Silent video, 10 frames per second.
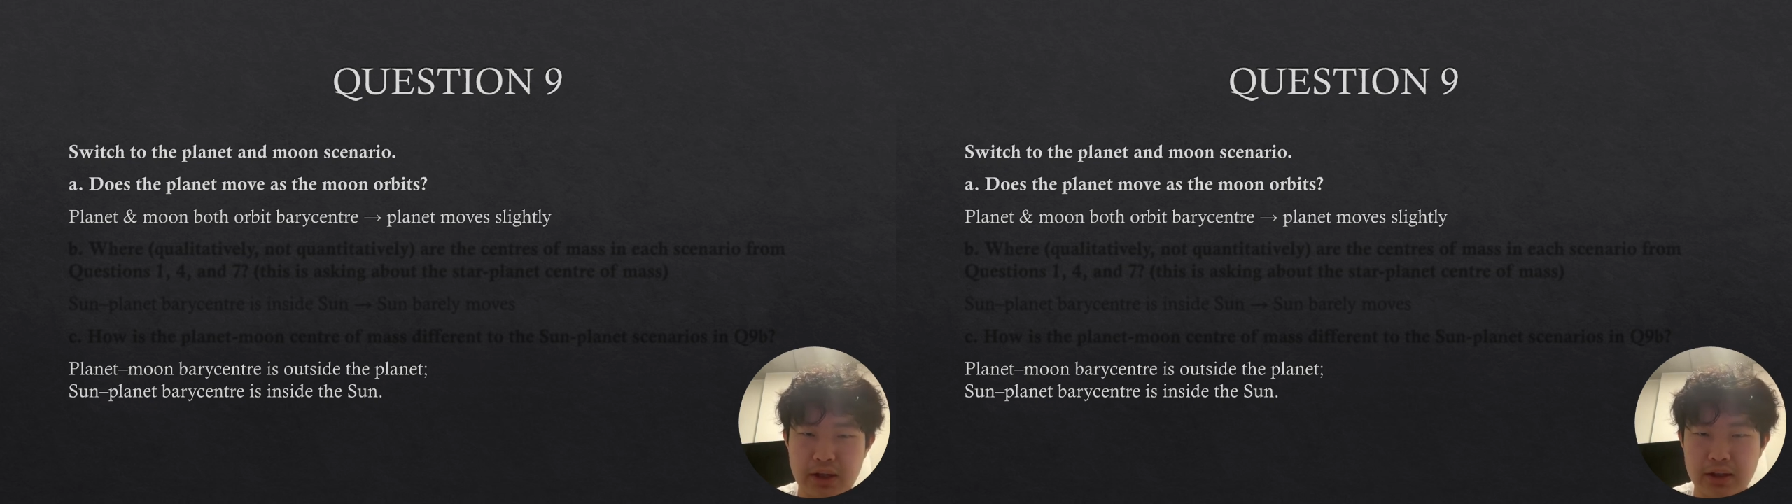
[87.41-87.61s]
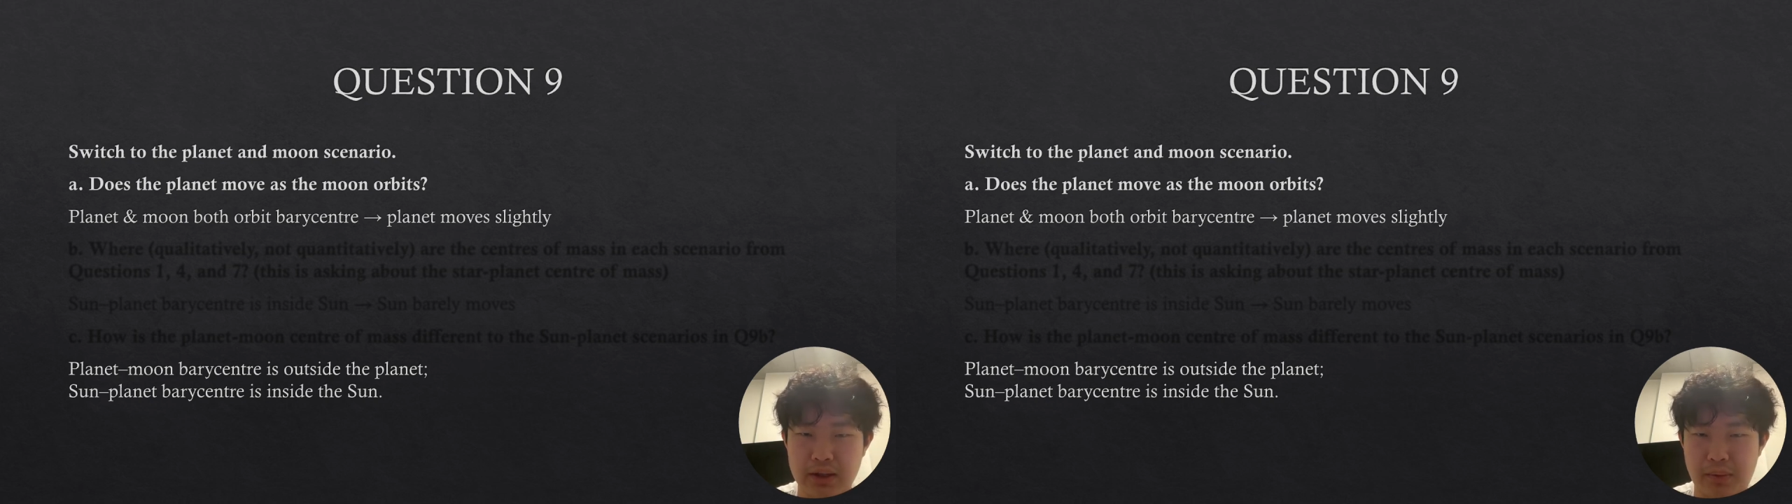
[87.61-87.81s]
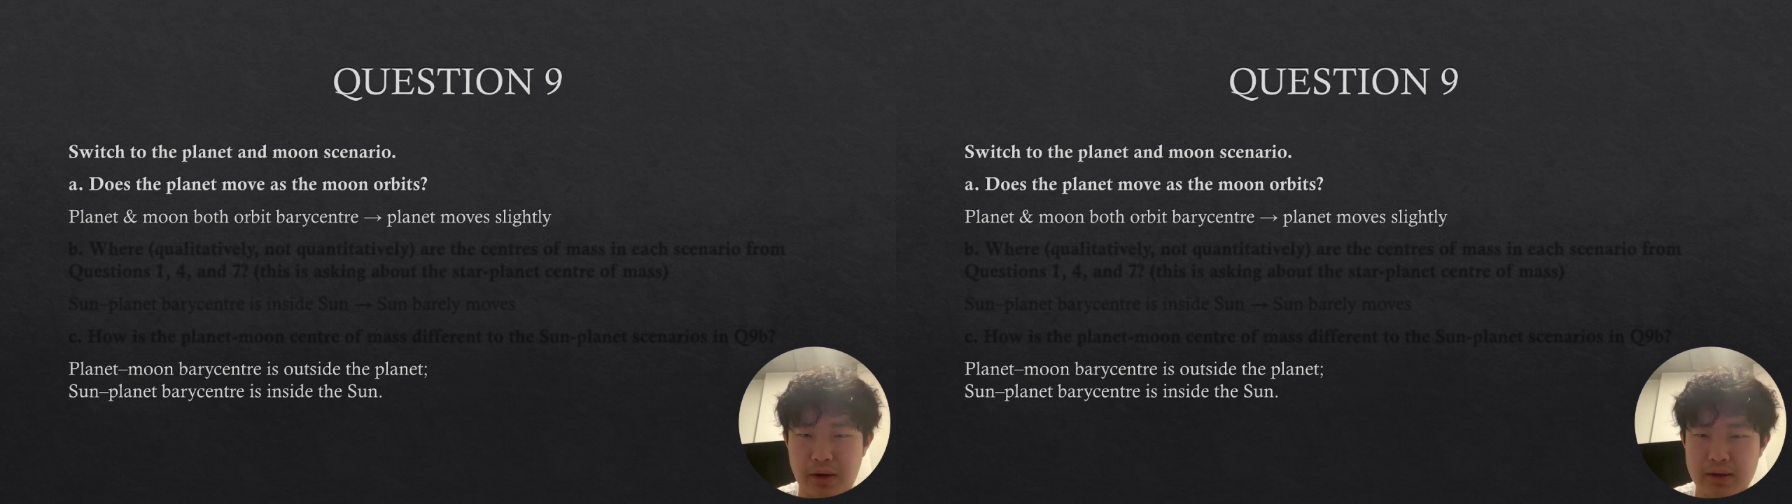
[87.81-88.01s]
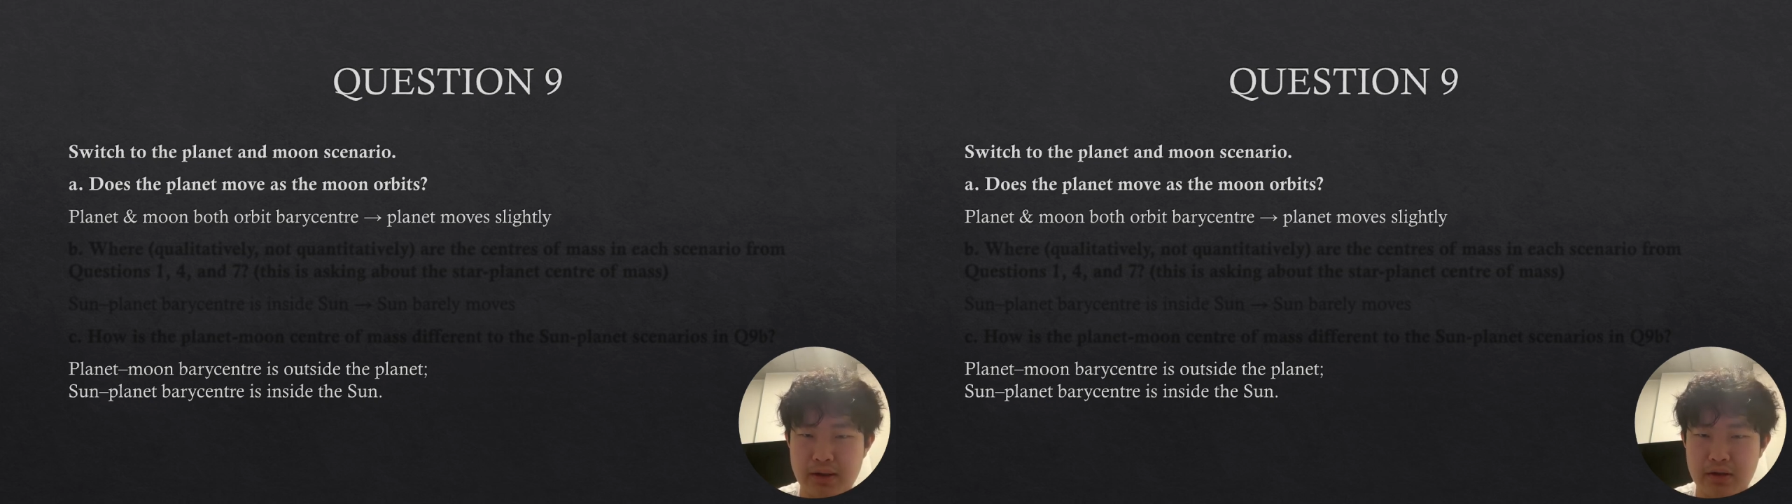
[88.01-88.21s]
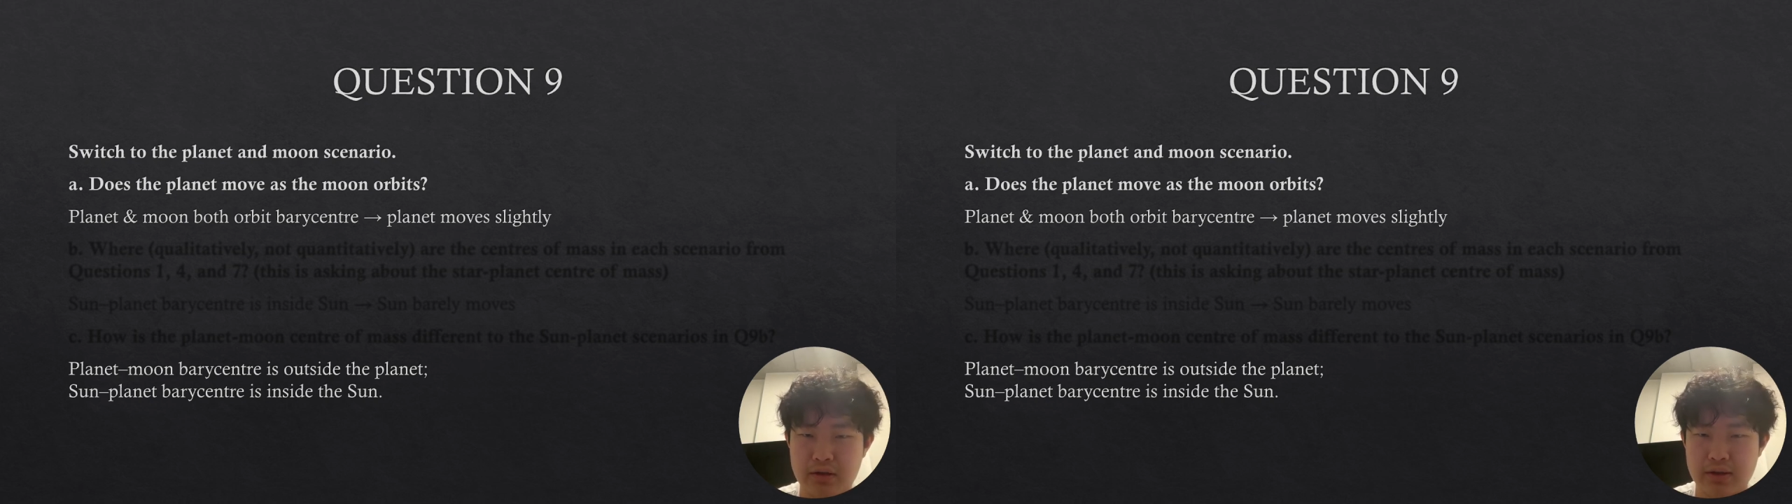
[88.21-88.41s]
the
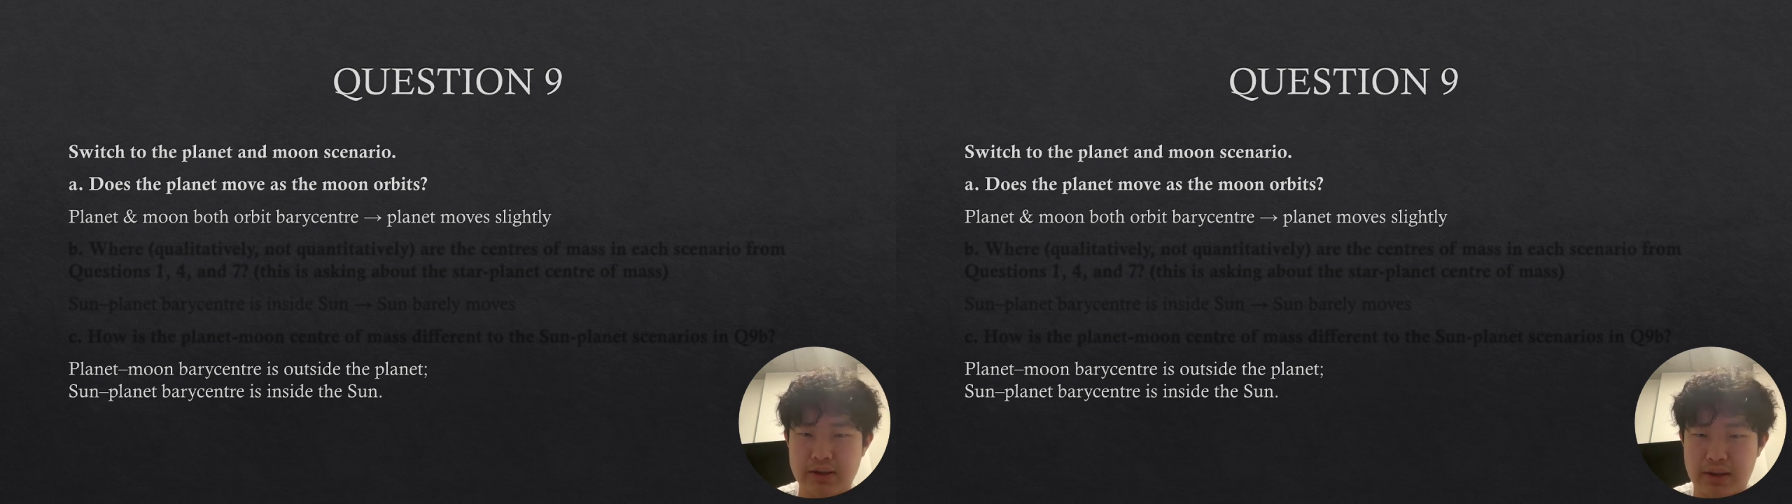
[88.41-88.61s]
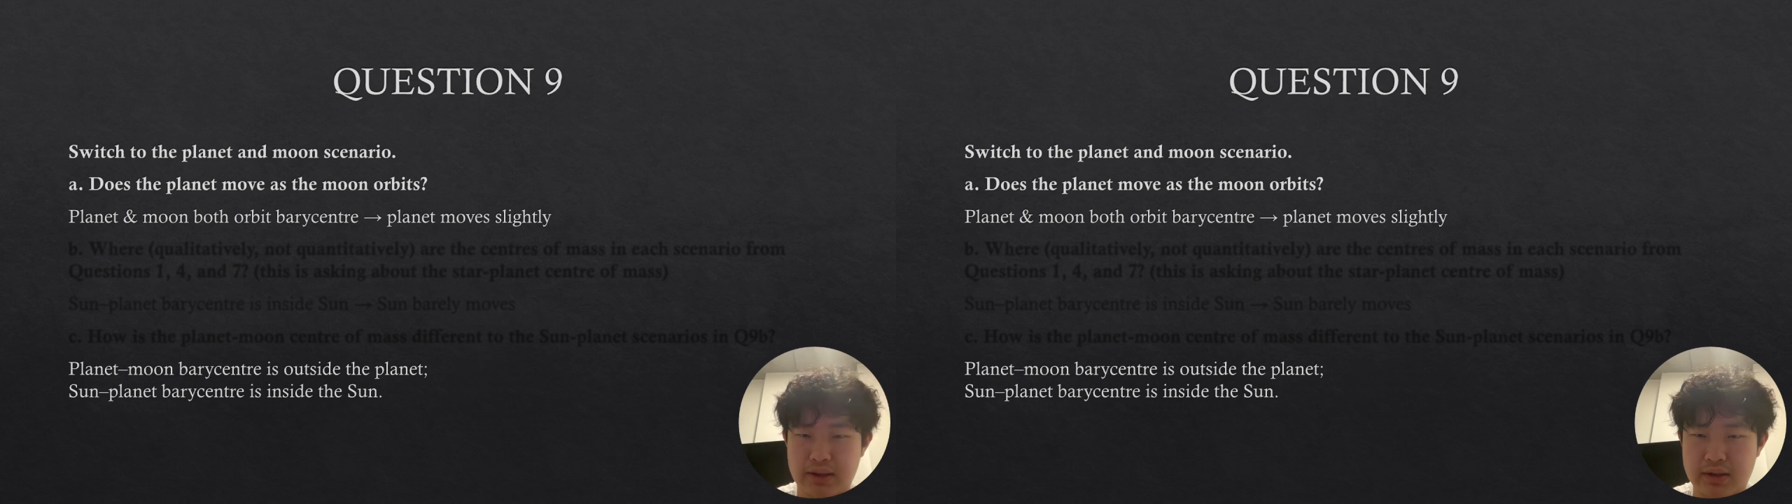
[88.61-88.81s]
barycenter sits